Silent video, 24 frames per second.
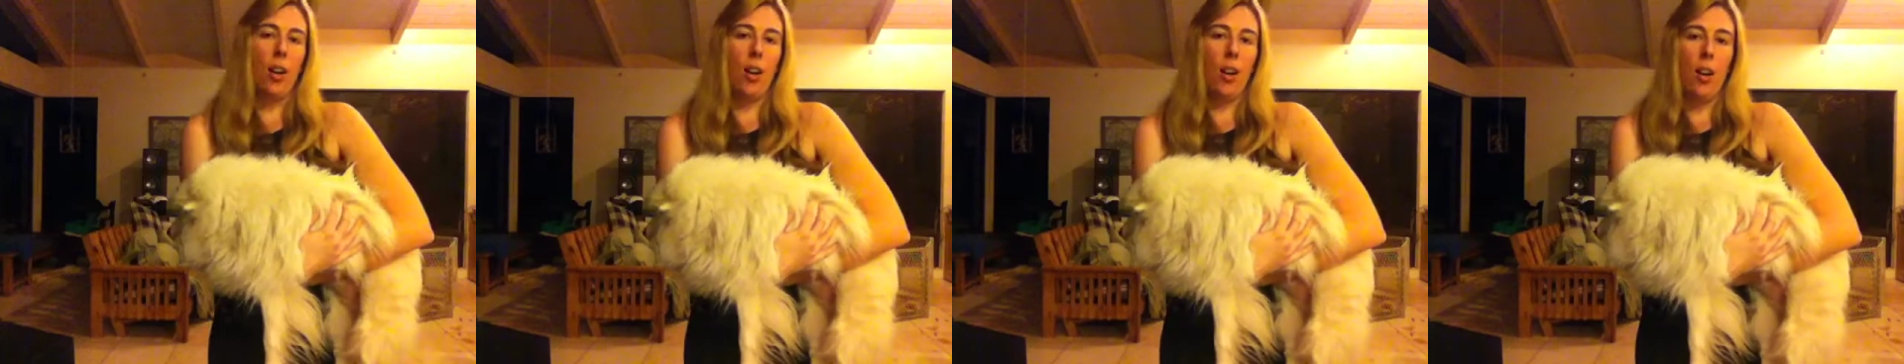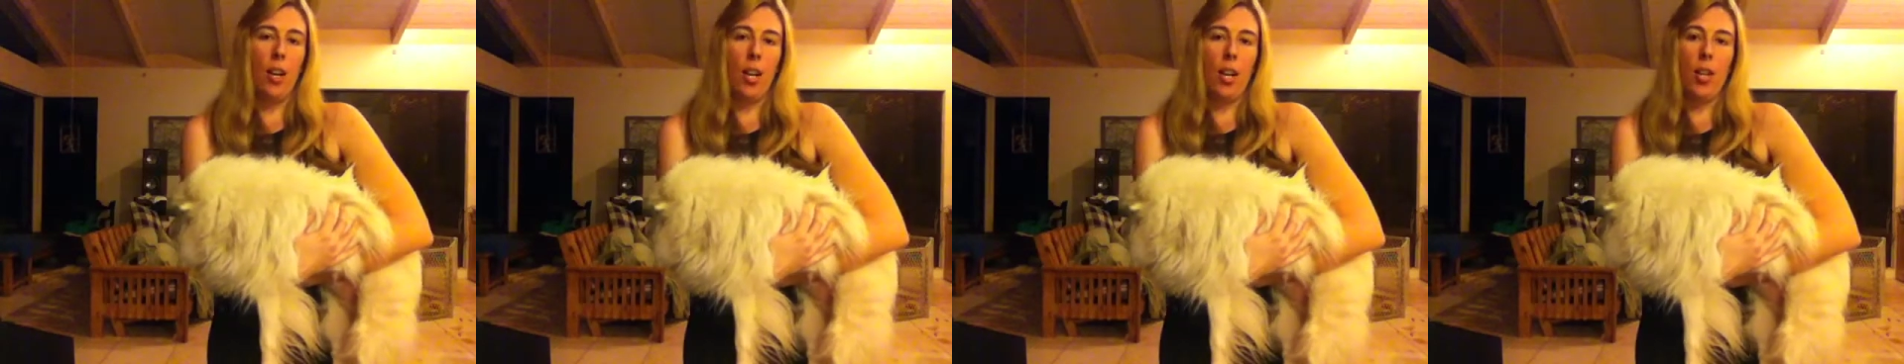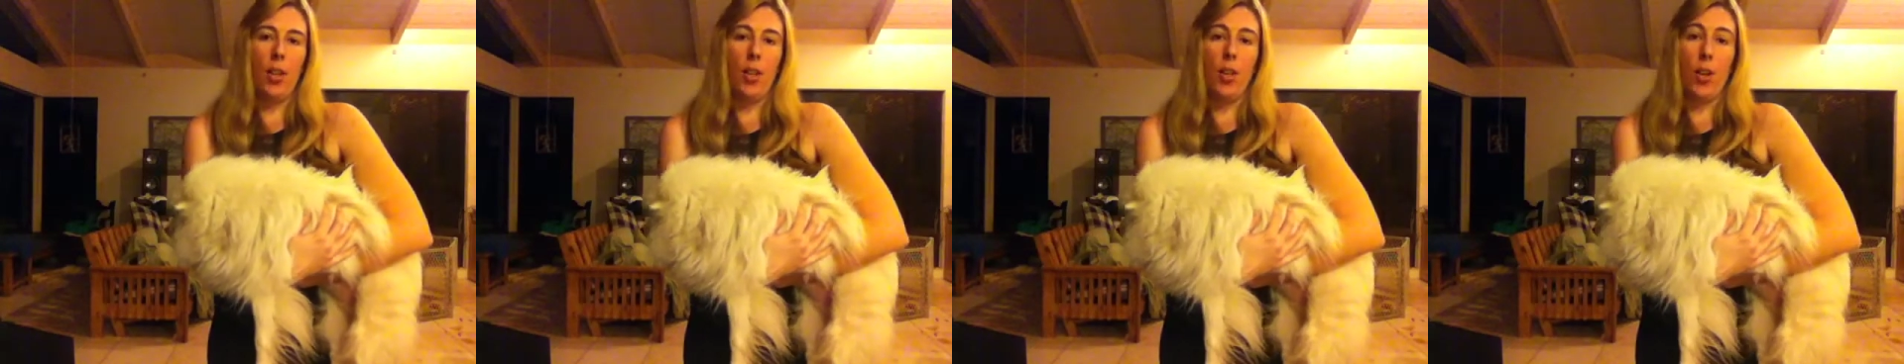
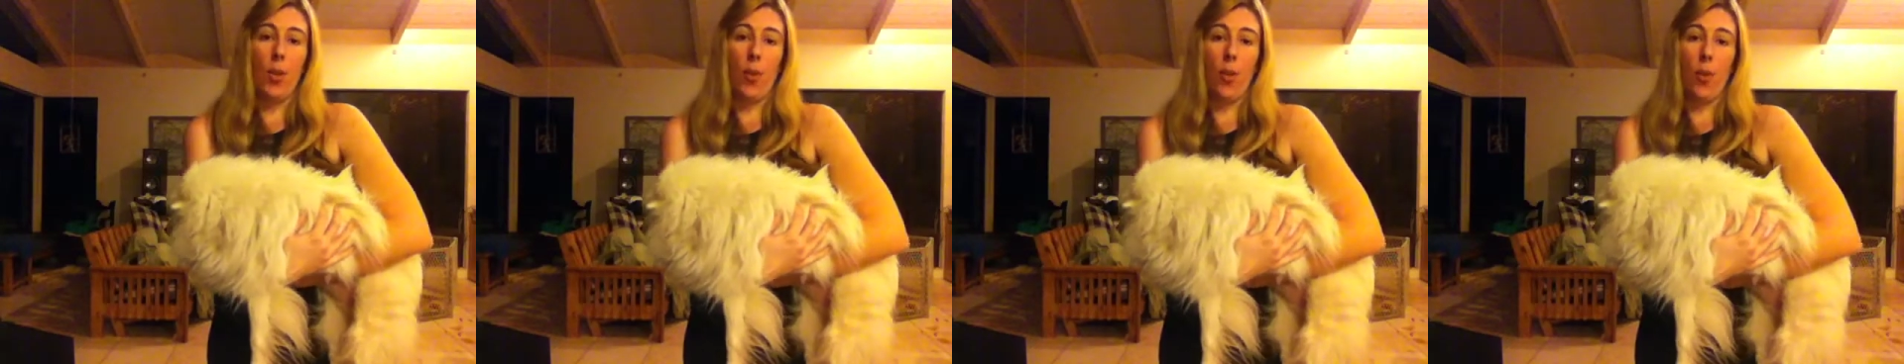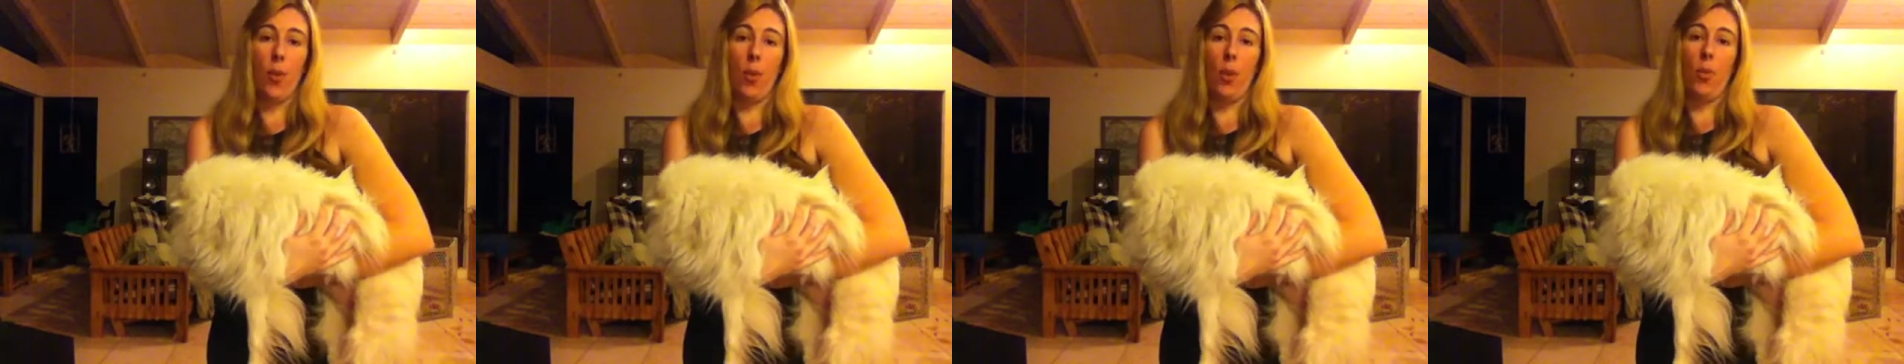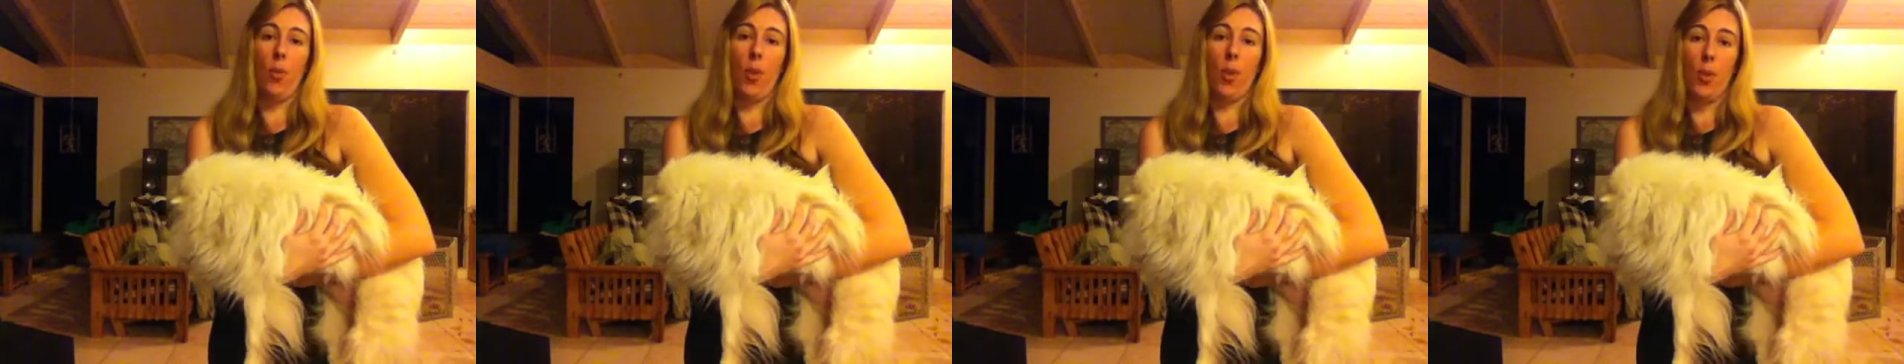on the
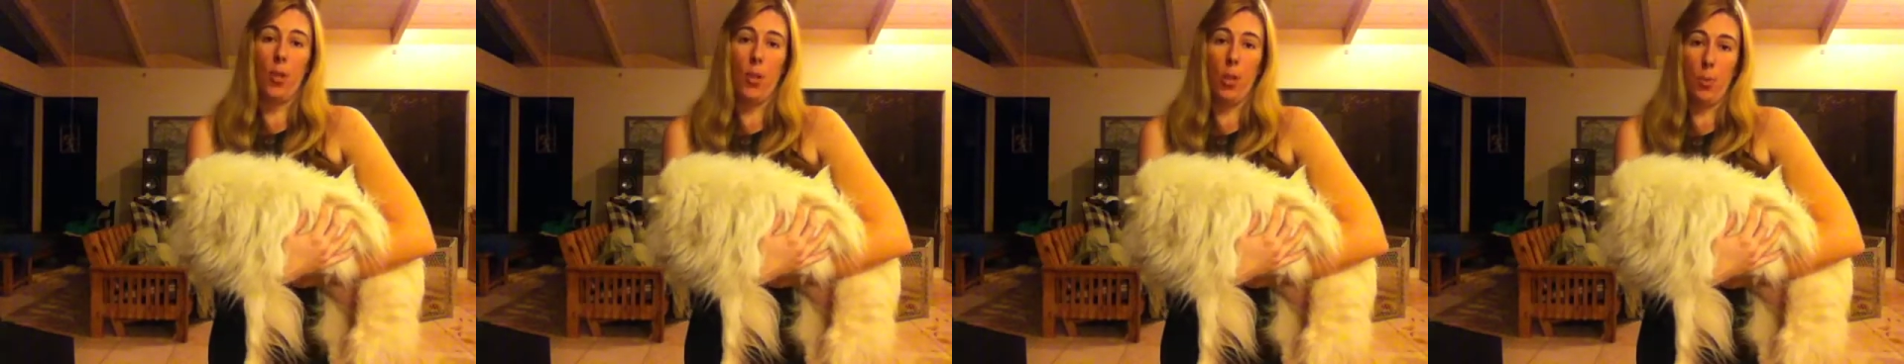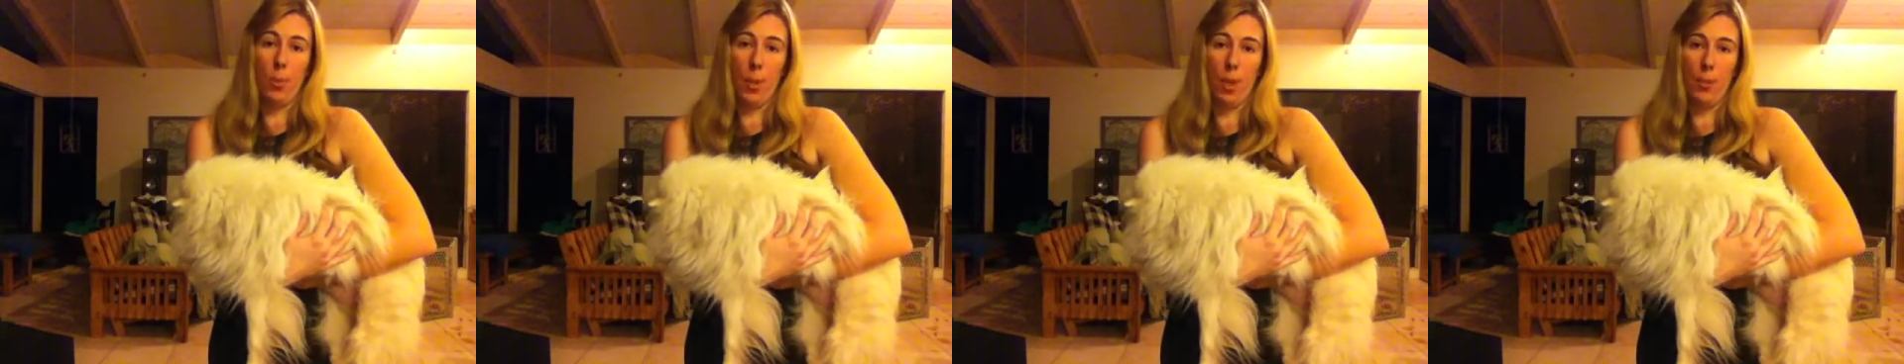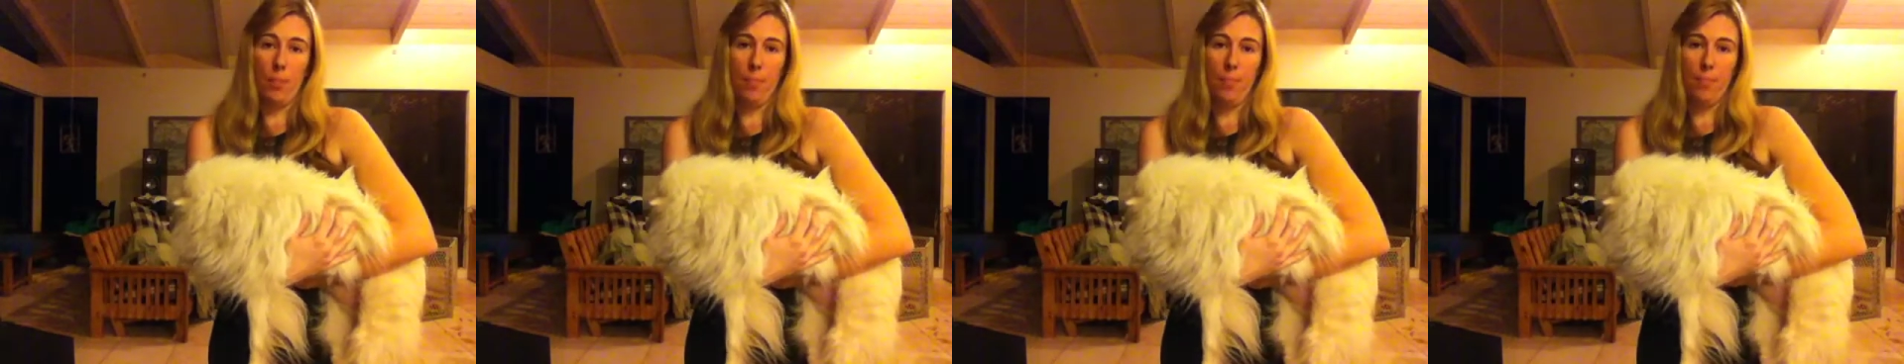growth of her
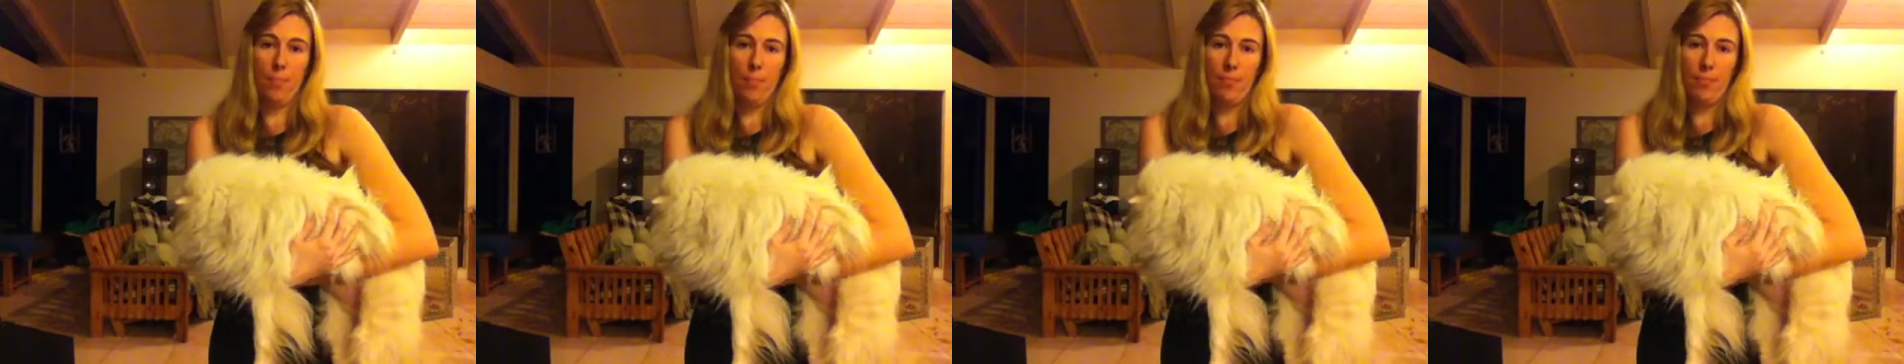tumor.